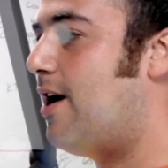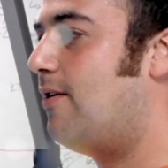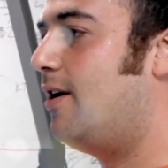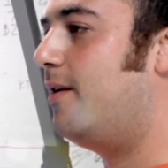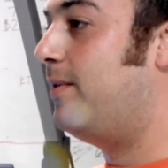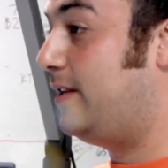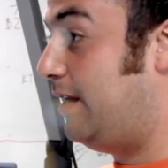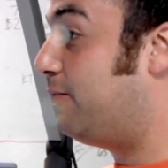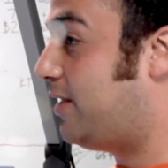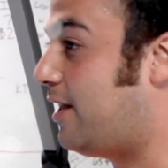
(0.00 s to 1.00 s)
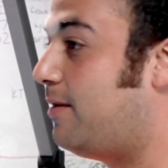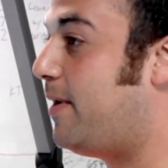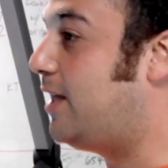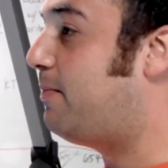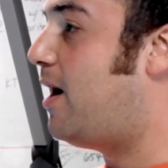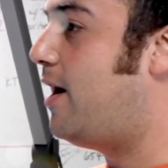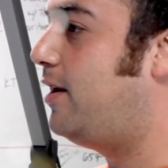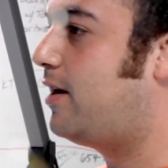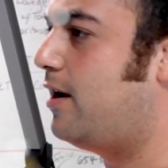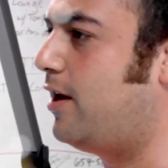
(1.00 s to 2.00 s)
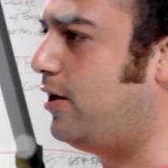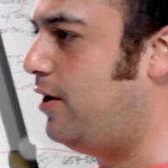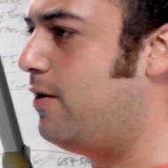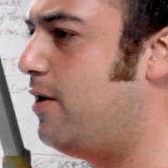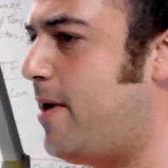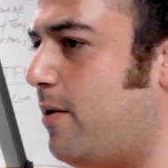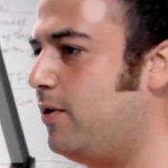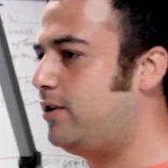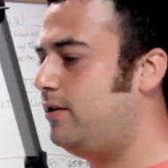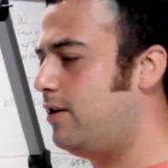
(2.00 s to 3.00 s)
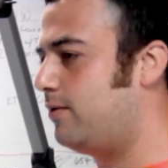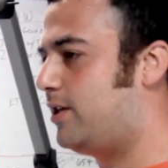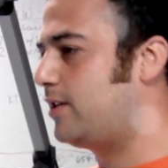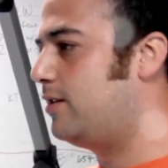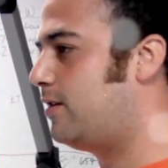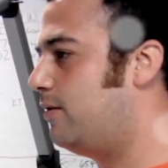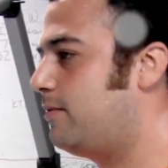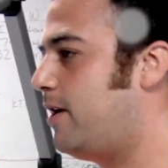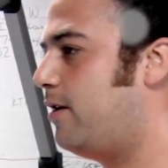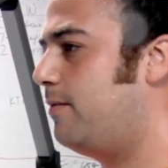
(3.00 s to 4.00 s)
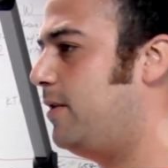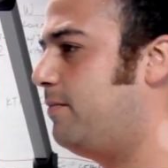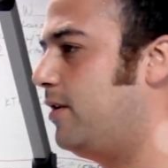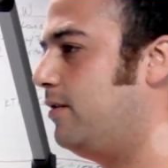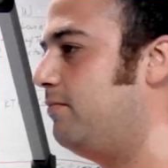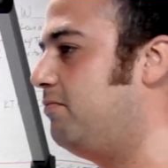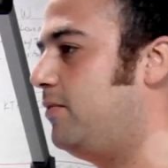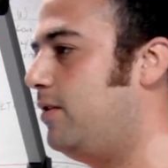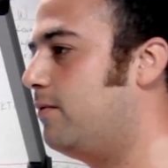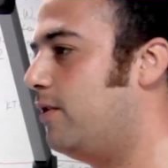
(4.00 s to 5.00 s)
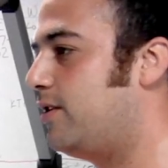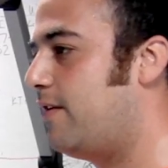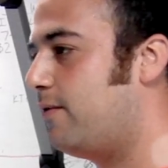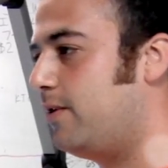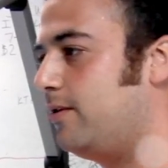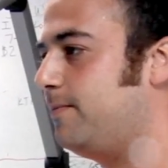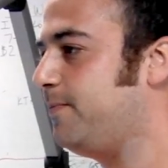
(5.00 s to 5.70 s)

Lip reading: Now, it was that the bass behind it, kind of like, no matter what, Sticks and Stones might hurt me, but your words never will.